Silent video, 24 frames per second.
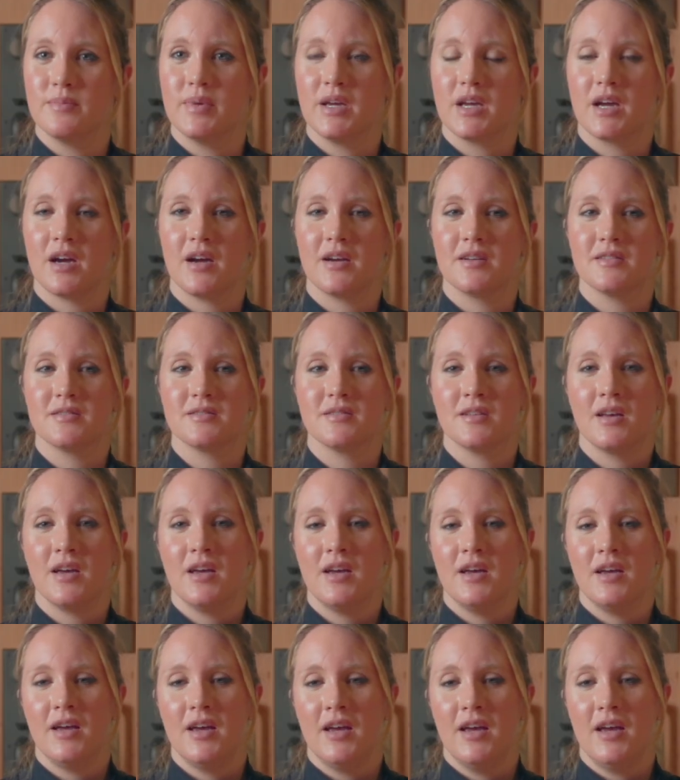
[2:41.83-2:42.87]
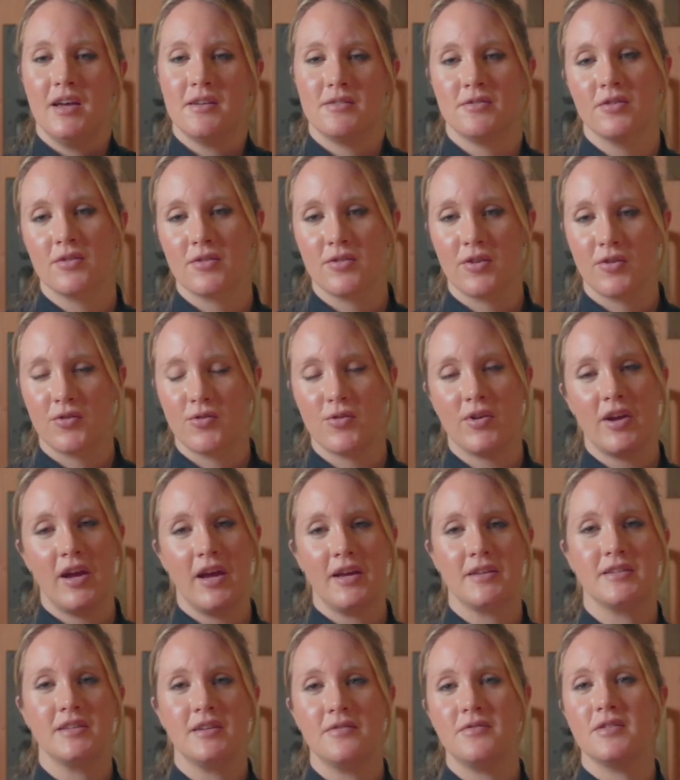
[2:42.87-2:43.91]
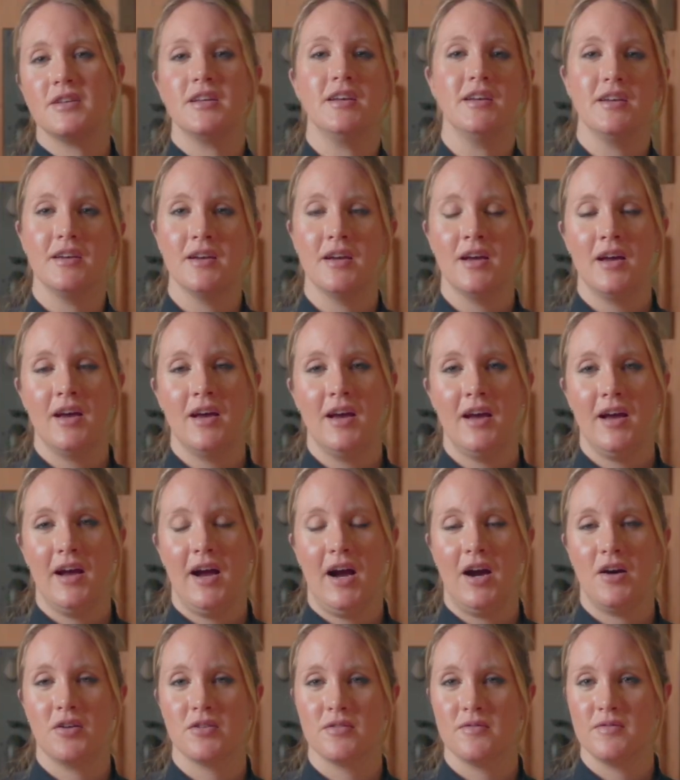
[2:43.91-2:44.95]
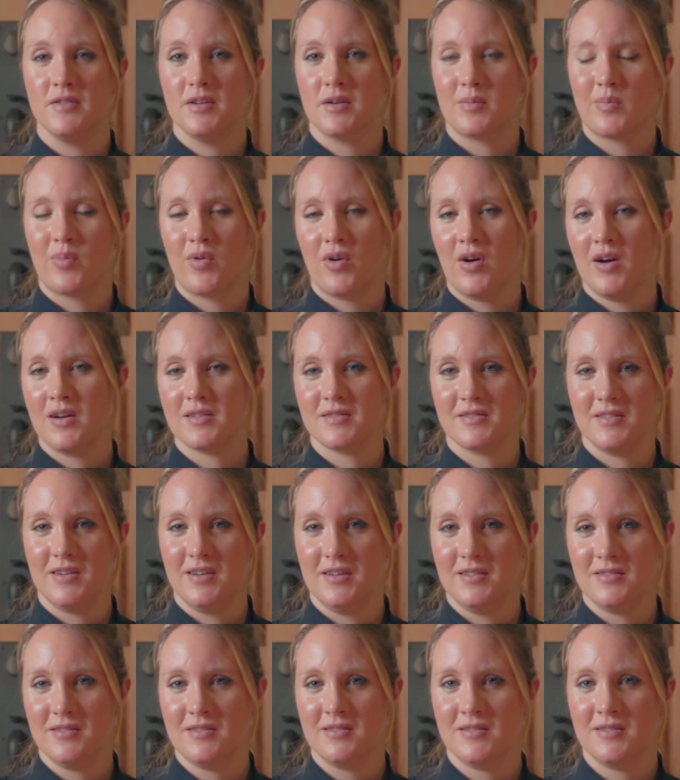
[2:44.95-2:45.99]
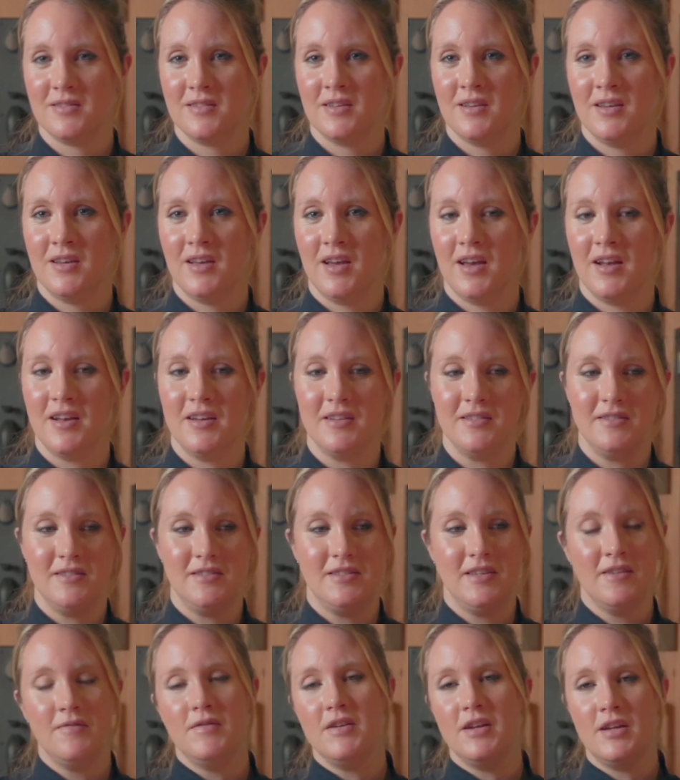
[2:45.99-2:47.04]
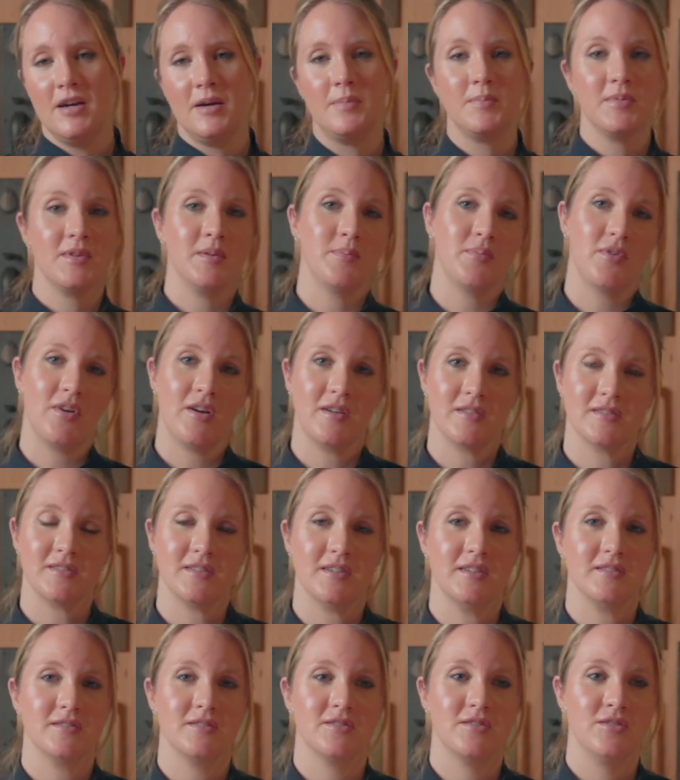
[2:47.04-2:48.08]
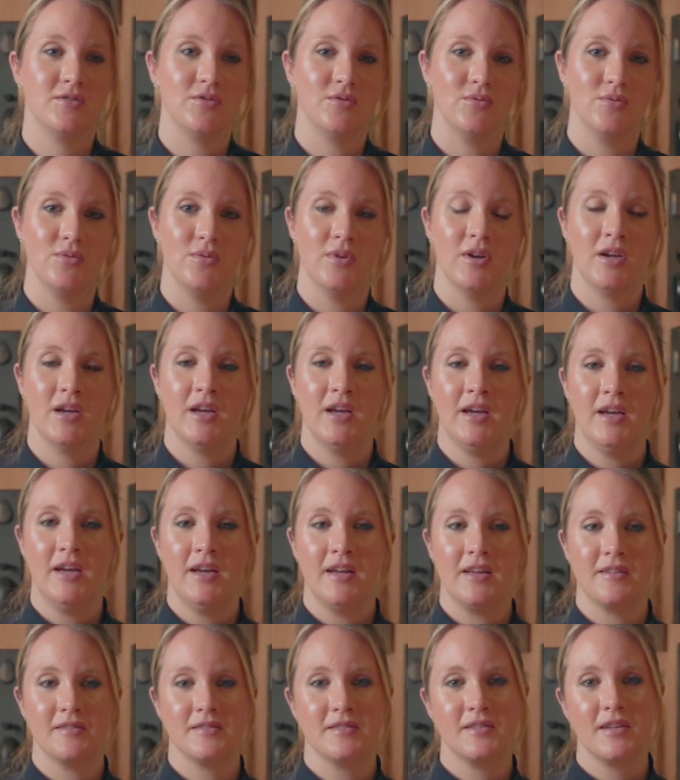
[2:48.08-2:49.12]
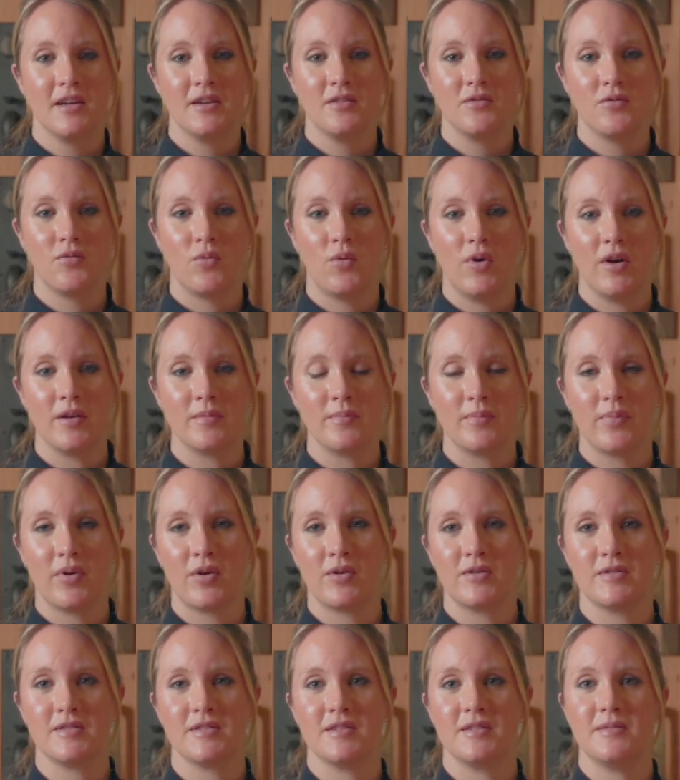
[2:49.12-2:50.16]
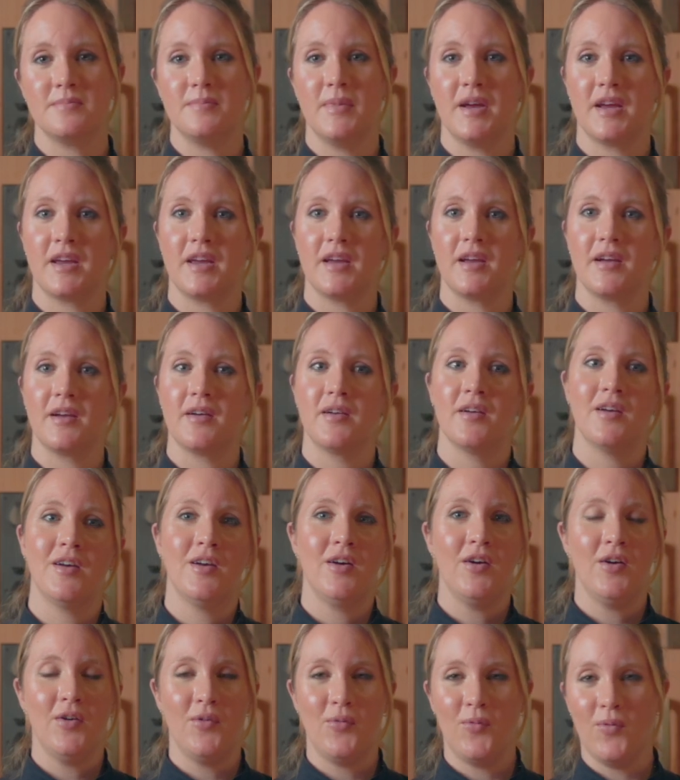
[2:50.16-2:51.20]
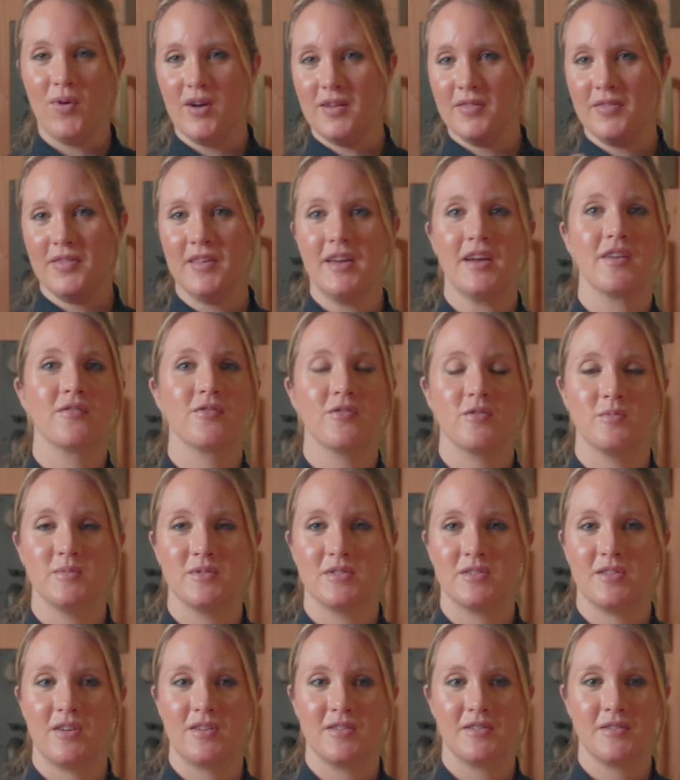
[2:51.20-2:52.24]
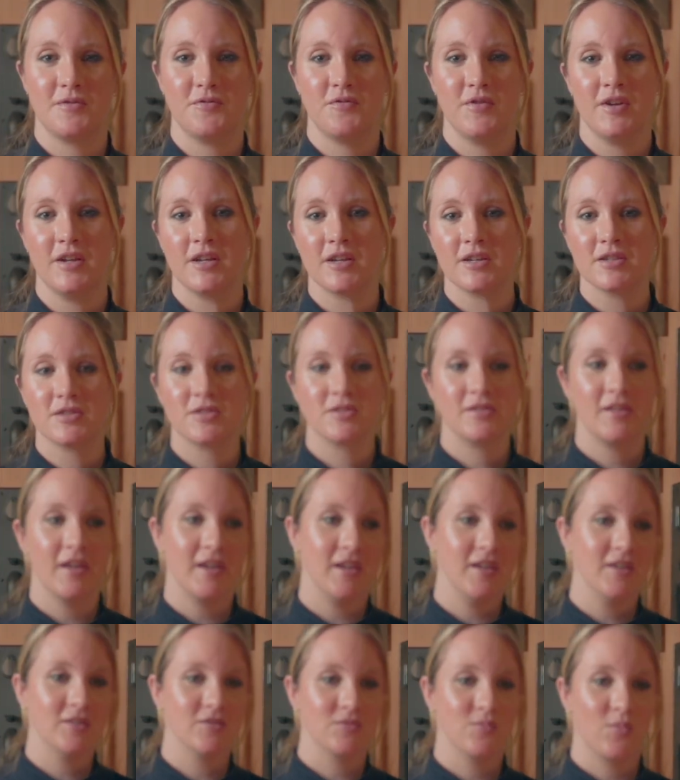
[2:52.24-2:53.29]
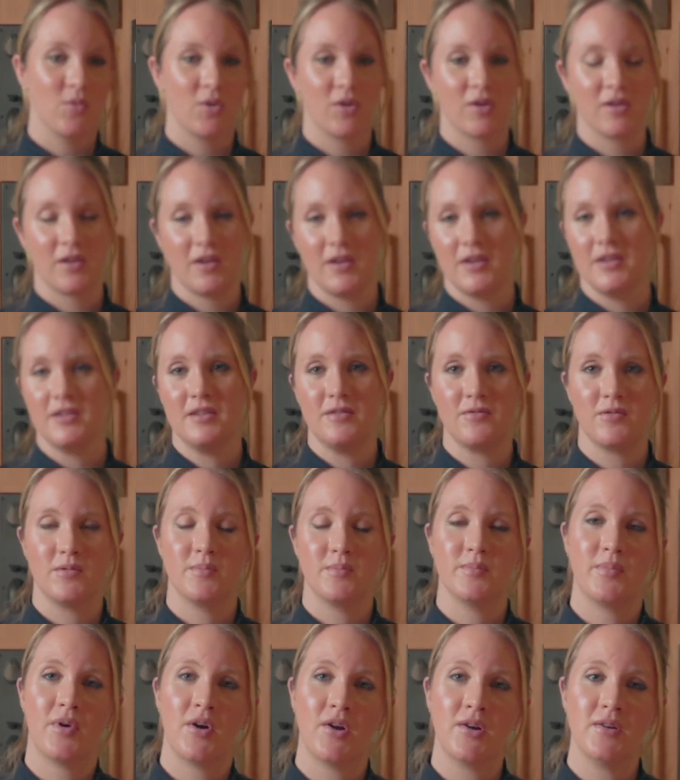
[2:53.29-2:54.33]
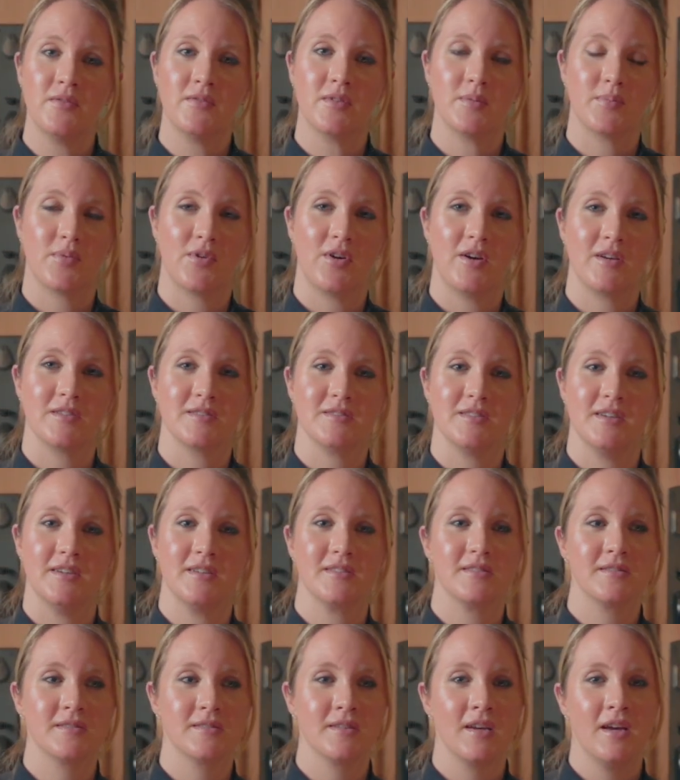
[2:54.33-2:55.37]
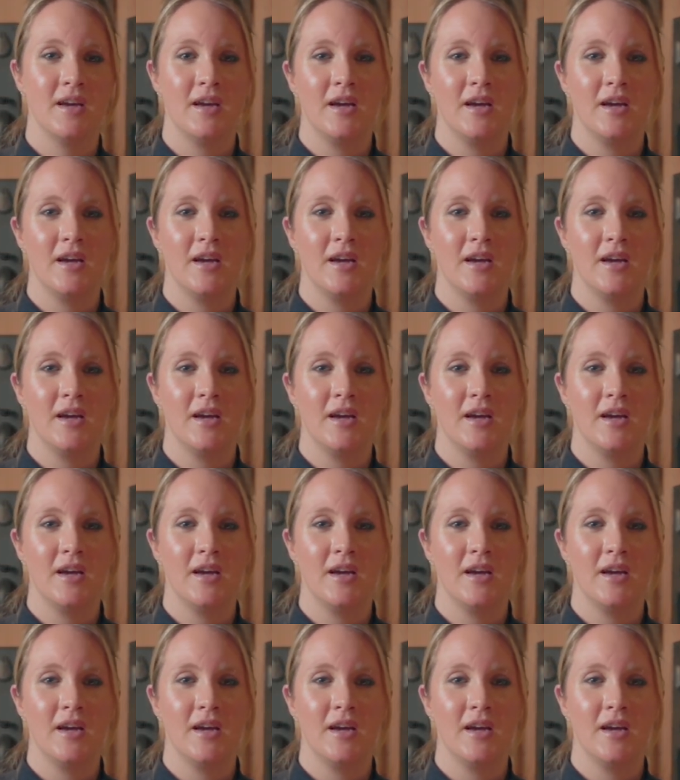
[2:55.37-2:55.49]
because it took the creativity out of their process, and it divvied up the process too. Instead of one person making one thing from start to finish, they each worked on a different part of the process,